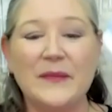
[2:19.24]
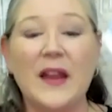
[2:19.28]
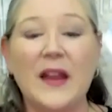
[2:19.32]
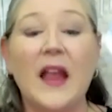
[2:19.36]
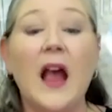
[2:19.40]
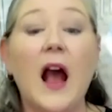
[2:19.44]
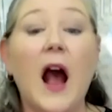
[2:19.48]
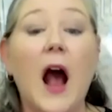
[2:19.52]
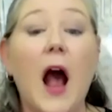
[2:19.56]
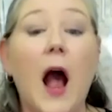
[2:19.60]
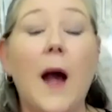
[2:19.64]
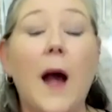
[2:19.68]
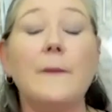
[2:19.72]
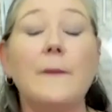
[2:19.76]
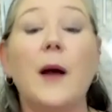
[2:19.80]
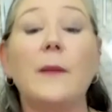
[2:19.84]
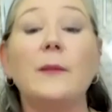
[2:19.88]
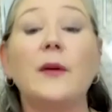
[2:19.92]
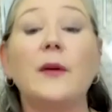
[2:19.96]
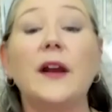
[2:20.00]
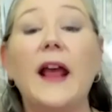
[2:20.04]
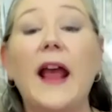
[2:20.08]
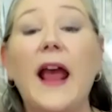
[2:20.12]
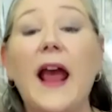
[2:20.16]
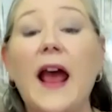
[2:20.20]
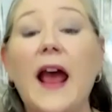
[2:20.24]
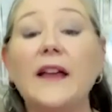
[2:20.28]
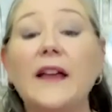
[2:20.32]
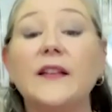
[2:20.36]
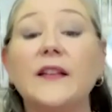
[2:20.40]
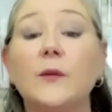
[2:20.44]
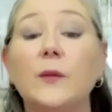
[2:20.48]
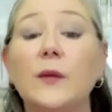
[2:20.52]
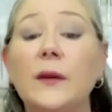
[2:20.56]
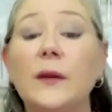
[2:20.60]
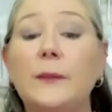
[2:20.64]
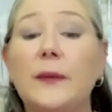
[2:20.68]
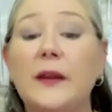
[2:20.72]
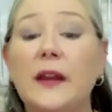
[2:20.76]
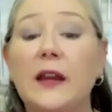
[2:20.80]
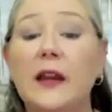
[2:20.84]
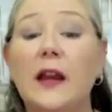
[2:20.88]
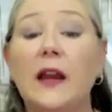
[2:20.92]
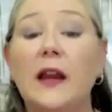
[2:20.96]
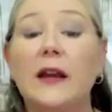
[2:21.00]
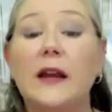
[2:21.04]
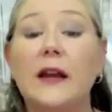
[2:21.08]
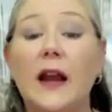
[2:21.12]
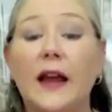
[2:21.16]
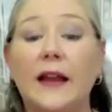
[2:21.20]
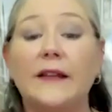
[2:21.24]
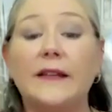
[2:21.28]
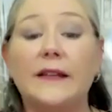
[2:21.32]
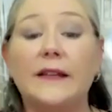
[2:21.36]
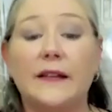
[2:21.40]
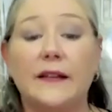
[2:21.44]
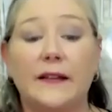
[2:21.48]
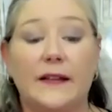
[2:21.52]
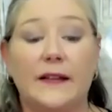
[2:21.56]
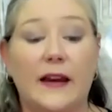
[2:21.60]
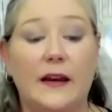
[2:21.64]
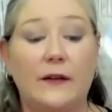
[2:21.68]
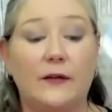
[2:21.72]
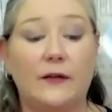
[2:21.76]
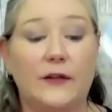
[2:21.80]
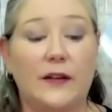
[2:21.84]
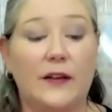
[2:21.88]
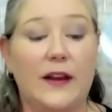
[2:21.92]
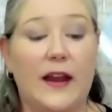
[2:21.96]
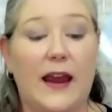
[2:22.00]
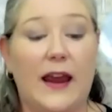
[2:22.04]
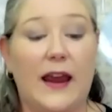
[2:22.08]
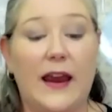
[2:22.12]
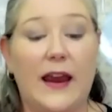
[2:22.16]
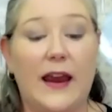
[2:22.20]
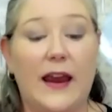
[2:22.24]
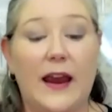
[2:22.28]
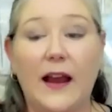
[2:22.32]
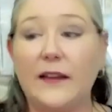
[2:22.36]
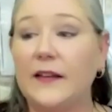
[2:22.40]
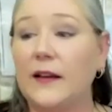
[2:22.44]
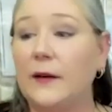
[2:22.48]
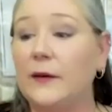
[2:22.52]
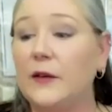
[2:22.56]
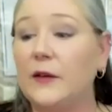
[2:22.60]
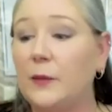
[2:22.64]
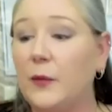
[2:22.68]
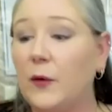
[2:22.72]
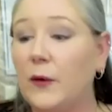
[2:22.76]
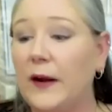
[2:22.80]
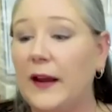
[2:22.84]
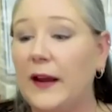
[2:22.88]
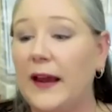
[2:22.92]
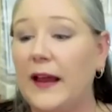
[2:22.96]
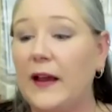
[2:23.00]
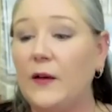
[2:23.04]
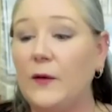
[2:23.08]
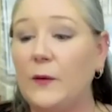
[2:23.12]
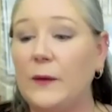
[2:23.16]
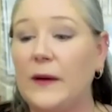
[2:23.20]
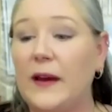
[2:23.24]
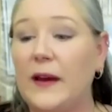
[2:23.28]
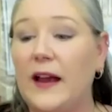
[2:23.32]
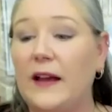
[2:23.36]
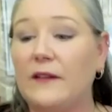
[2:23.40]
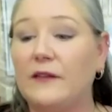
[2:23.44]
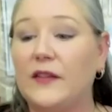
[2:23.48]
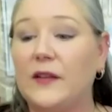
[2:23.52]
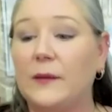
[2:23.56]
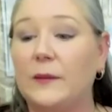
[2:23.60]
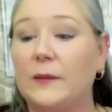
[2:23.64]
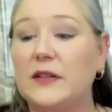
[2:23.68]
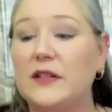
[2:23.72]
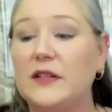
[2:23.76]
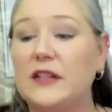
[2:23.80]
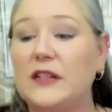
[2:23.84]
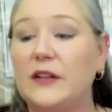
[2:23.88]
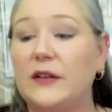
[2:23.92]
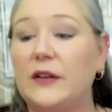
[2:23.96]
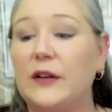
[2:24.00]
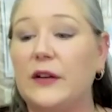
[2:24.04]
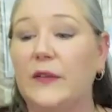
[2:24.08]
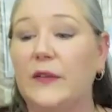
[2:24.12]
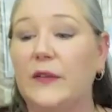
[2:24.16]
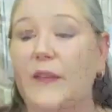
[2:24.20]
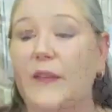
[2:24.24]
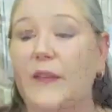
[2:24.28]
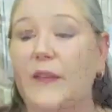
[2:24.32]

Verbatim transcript: I'm gonna ask that we be nice and safe today. As I was pointing out, we have some materials that came